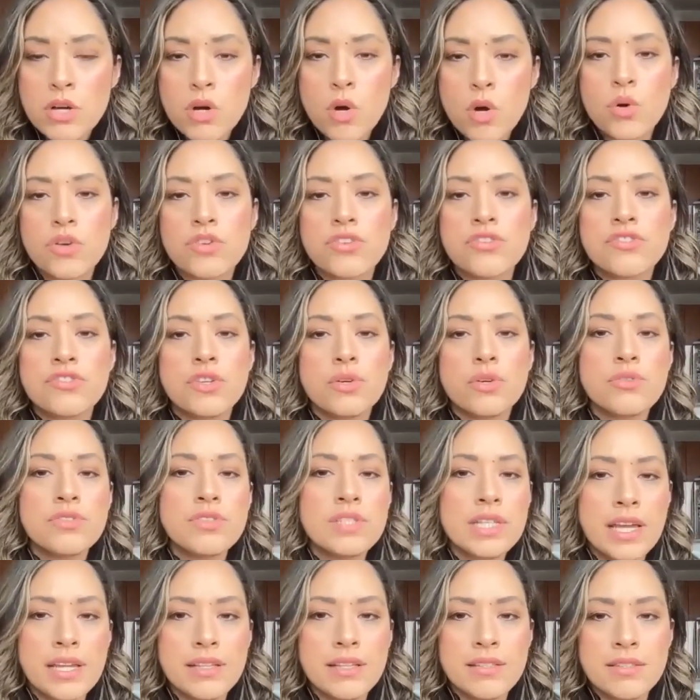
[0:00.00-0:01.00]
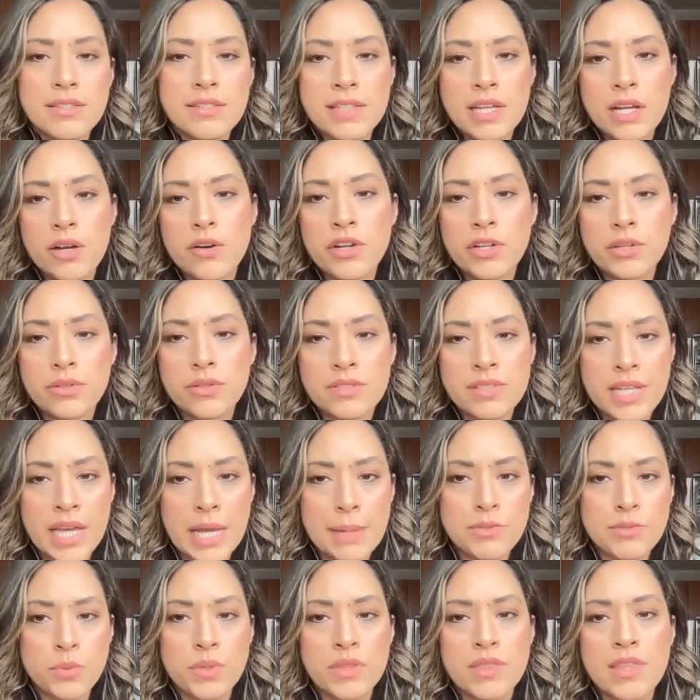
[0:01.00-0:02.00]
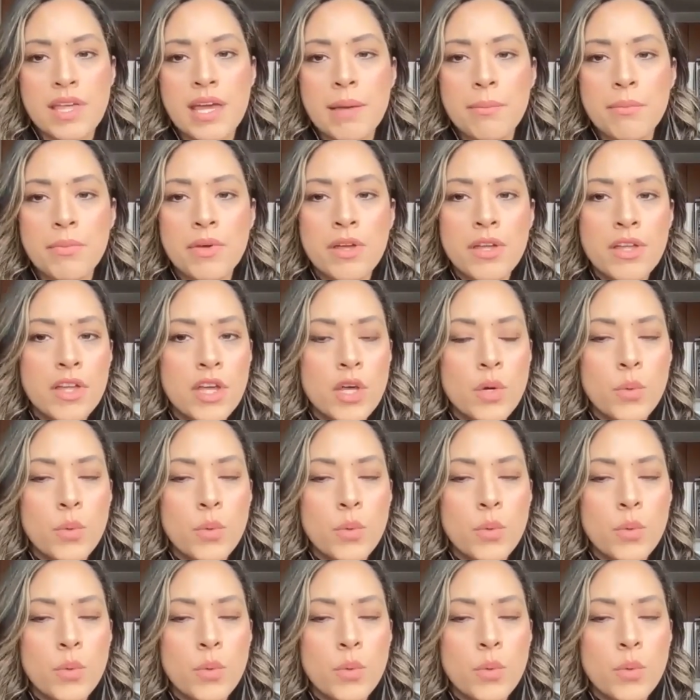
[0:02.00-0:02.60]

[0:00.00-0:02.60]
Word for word: or associate stereotypes with them